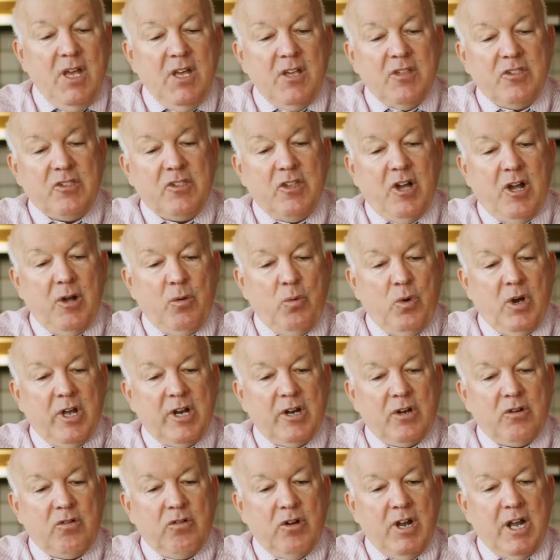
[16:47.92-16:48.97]

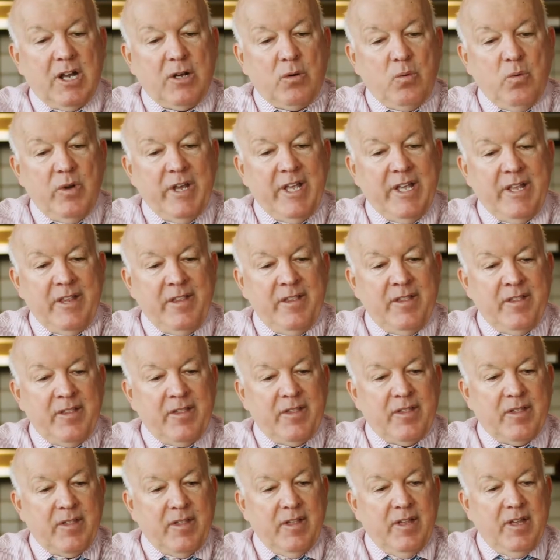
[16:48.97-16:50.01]
Saltwater croc
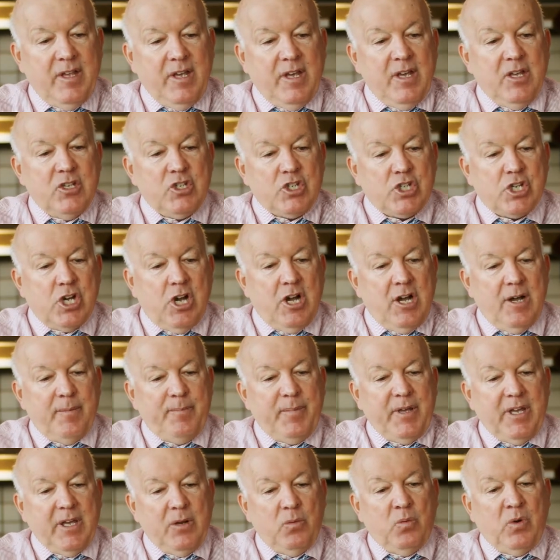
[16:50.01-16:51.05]
wins.
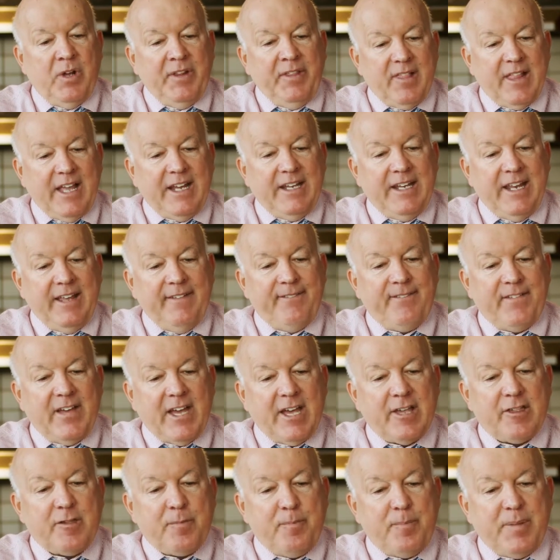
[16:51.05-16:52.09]
Chomp! In one
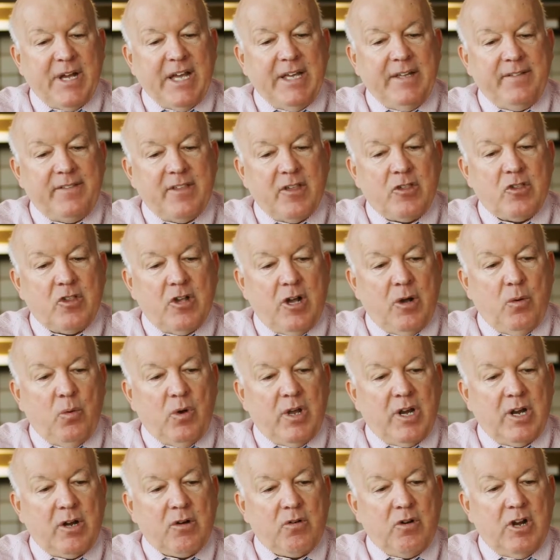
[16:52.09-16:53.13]
lightning-fast bite, the
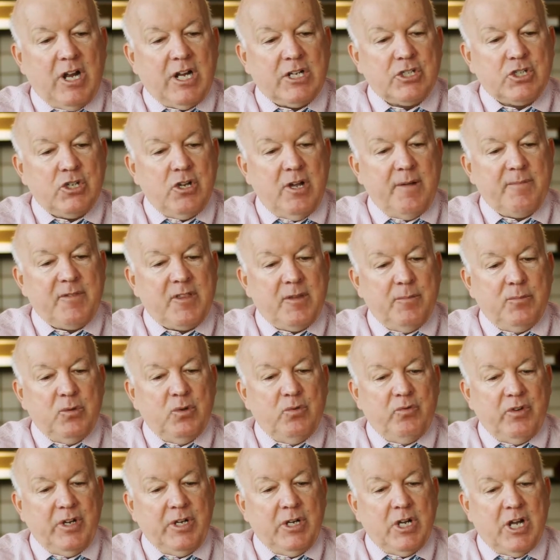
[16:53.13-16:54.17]
saltwater croc chomps the
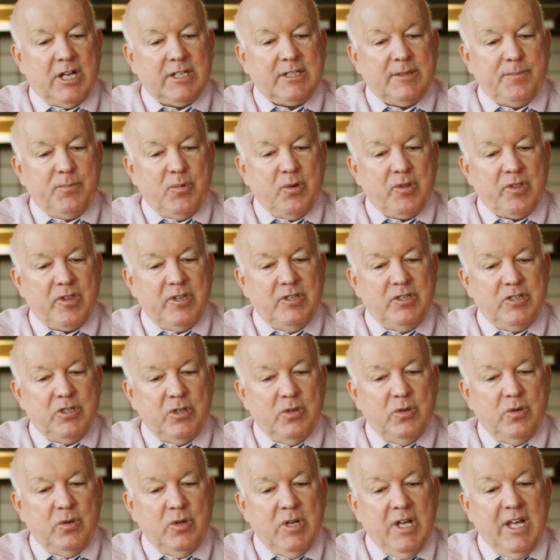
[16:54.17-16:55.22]
blue-ringed octopus in
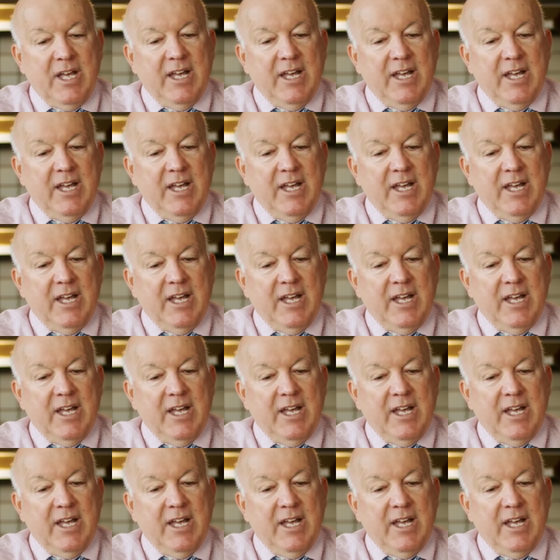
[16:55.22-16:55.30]
two.